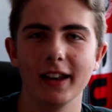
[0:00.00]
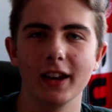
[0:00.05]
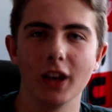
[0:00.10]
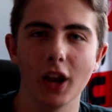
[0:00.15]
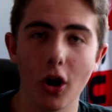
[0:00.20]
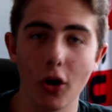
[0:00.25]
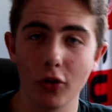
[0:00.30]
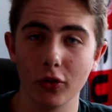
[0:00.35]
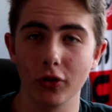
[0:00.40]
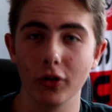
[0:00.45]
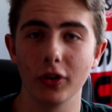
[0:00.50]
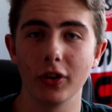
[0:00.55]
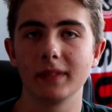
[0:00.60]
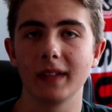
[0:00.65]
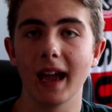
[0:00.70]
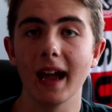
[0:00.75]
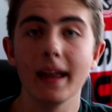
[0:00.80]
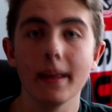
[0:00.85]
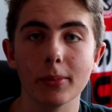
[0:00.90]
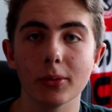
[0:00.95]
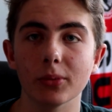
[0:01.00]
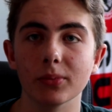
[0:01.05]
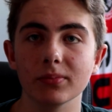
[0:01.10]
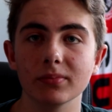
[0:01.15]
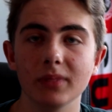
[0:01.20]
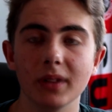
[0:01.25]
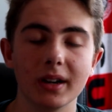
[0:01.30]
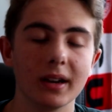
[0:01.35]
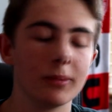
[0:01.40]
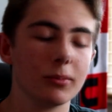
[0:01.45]
long cable,
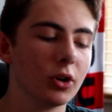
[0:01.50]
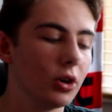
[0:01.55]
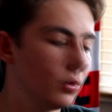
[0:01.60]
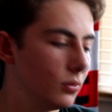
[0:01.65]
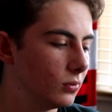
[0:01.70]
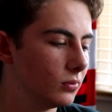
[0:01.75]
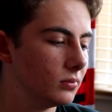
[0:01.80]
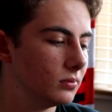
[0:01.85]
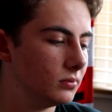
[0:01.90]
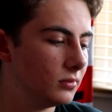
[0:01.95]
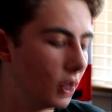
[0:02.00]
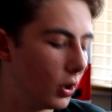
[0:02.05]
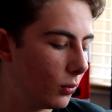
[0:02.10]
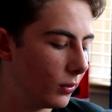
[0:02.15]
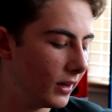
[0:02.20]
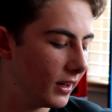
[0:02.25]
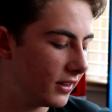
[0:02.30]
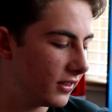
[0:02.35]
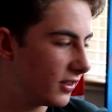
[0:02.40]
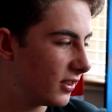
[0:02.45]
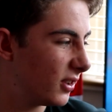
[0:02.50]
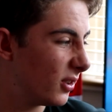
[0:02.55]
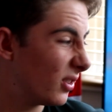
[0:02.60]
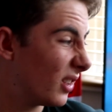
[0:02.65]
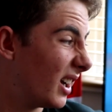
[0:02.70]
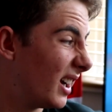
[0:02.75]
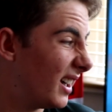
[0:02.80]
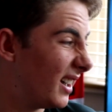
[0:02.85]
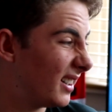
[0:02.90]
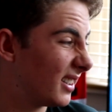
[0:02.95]
and I'm not willing to do
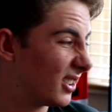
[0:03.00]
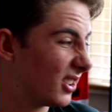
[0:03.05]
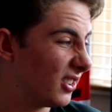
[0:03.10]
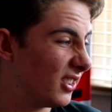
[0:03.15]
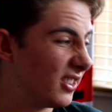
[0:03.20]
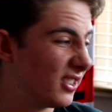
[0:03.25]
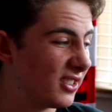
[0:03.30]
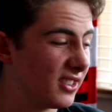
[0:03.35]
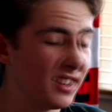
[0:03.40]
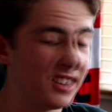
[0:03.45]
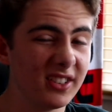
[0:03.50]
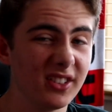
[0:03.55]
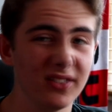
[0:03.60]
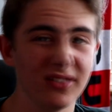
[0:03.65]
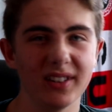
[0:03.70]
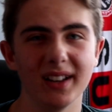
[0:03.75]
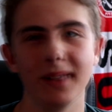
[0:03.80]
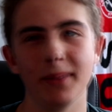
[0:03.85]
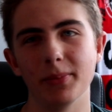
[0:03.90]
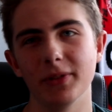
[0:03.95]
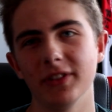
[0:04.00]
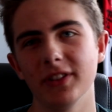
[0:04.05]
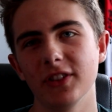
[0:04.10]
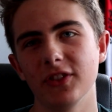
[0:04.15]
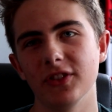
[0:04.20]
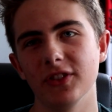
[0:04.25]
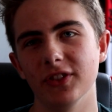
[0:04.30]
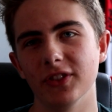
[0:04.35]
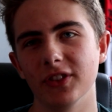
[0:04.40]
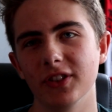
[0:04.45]
that because it's not really
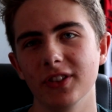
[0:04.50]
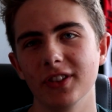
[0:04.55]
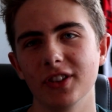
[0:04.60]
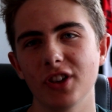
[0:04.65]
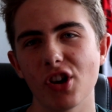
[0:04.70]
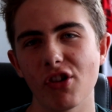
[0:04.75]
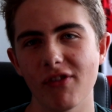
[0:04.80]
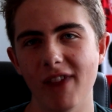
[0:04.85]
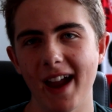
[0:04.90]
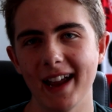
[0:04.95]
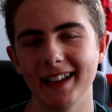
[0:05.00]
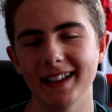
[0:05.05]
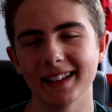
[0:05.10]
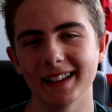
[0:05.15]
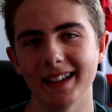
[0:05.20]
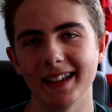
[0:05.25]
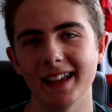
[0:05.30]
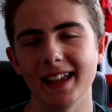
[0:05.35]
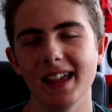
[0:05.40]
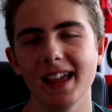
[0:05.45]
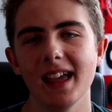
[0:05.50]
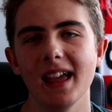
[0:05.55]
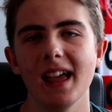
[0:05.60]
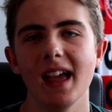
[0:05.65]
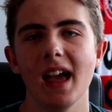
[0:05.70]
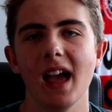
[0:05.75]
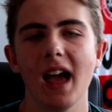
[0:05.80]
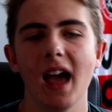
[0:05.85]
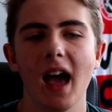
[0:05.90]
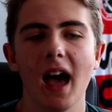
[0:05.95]
positioned correctly.
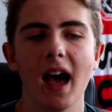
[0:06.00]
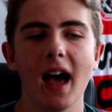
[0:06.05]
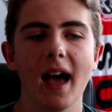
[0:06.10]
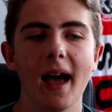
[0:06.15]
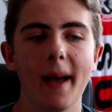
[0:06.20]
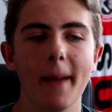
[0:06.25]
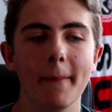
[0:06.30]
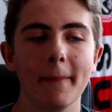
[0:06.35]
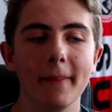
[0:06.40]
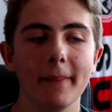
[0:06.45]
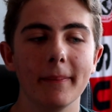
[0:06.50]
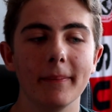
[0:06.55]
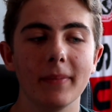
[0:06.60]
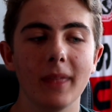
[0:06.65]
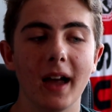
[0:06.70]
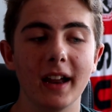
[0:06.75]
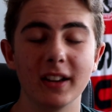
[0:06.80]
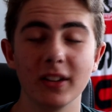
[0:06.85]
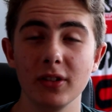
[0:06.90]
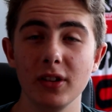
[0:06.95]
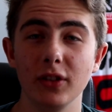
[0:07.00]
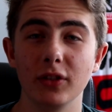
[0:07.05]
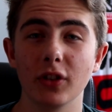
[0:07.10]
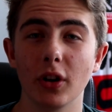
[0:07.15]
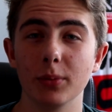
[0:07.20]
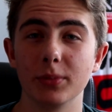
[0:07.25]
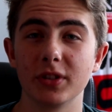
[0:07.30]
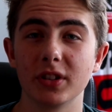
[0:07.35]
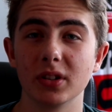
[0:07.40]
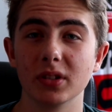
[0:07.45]
I don't use
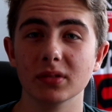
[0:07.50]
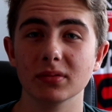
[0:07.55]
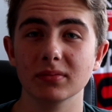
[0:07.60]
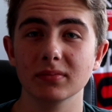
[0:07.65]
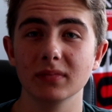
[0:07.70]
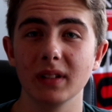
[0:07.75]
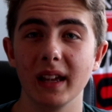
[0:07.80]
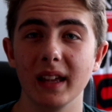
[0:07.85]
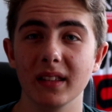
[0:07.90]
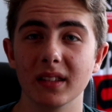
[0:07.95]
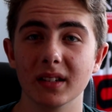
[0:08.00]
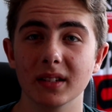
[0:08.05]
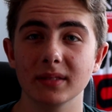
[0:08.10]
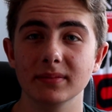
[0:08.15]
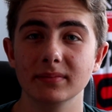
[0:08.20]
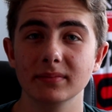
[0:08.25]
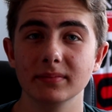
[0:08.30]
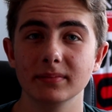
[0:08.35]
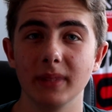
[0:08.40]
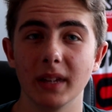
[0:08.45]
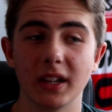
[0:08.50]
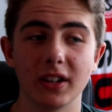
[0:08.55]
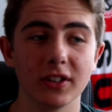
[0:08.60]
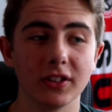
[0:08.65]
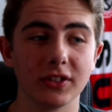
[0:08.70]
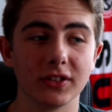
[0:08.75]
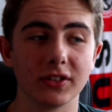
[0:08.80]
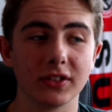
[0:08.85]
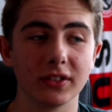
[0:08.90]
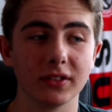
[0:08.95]
optical either,
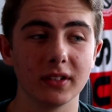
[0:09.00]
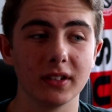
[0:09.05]
because